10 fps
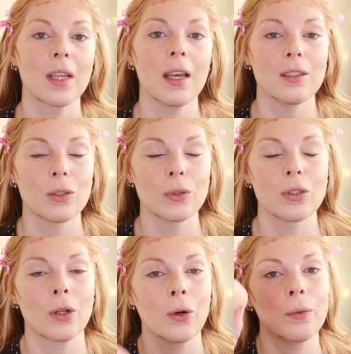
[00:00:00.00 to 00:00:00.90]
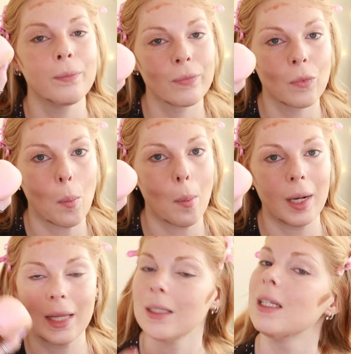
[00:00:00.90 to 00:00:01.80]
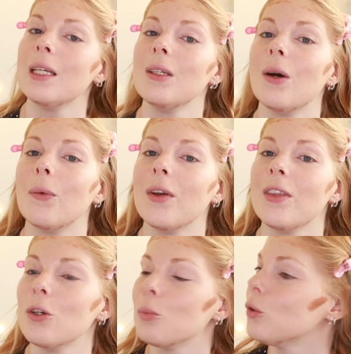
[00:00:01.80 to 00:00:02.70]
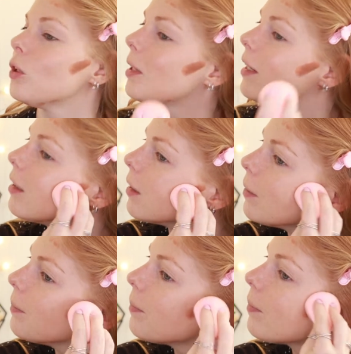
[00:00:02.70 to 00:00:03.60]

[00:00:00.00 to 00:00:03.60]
And also blend it in with your beauty blender.